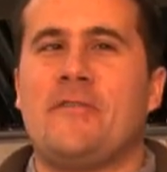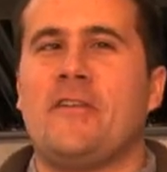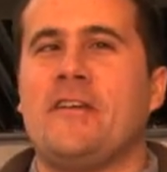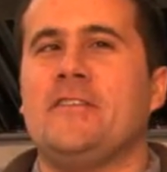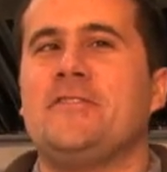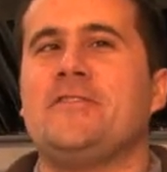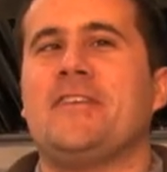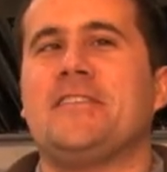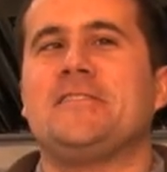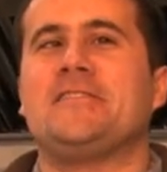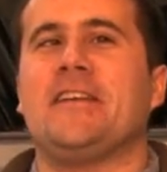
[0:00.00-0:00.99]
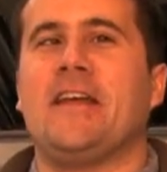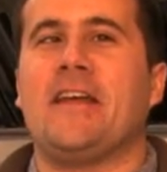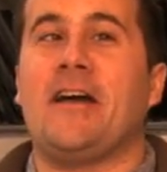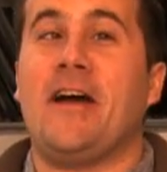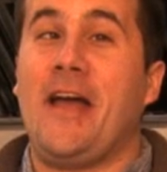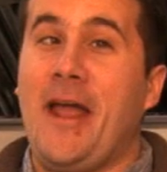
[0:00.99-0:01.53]
very interesting
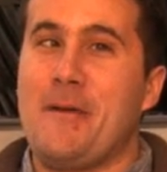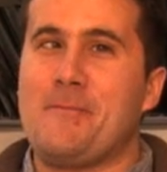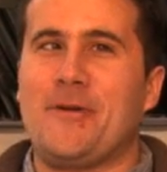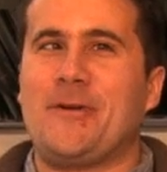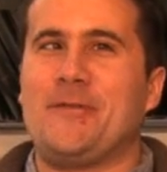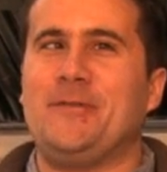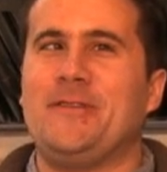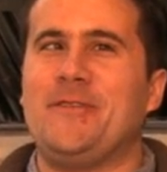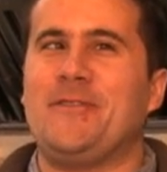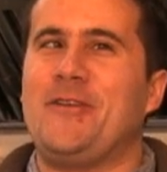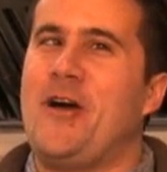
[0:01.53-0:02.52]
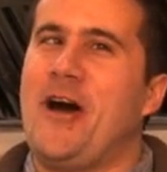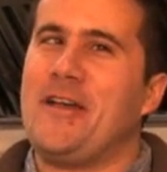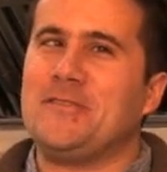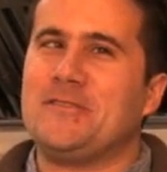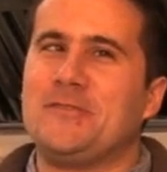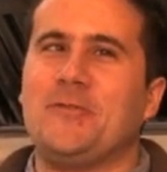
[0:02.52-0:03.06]
hamburger, believe it or not,
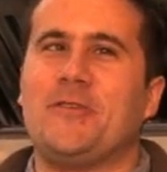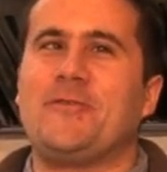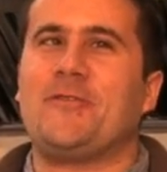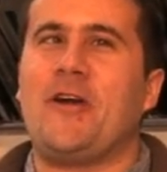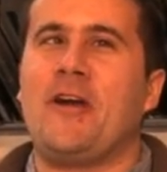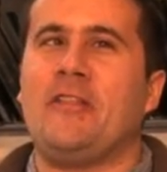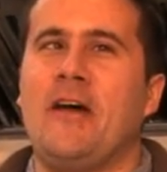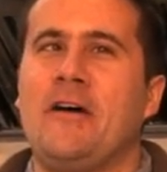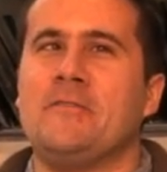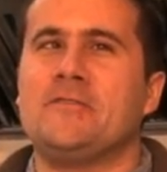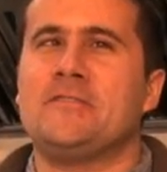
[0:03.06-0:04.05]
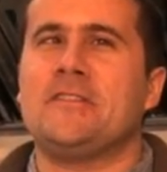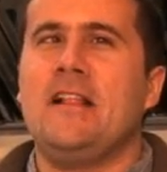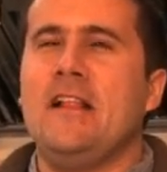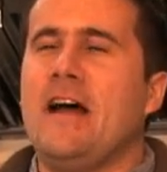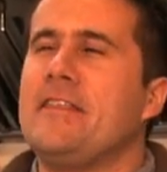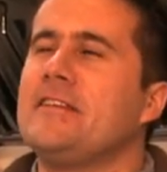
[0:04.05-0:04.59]
in store for our lounge.
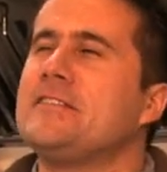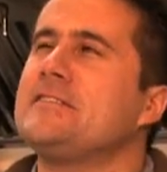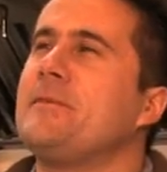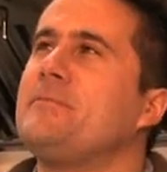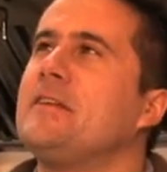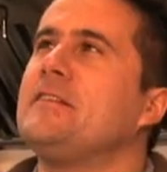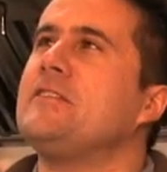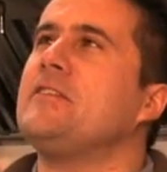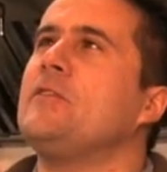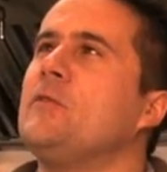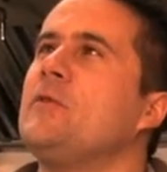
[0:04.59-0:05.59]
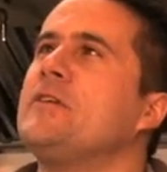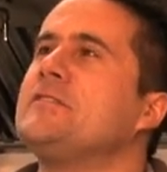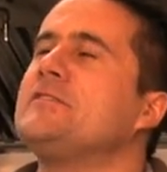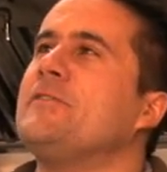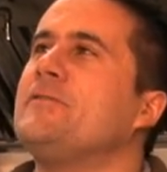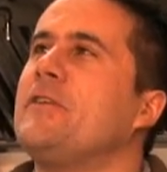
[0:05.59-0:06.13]
I think something to the
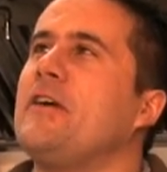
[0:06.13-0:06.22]
words of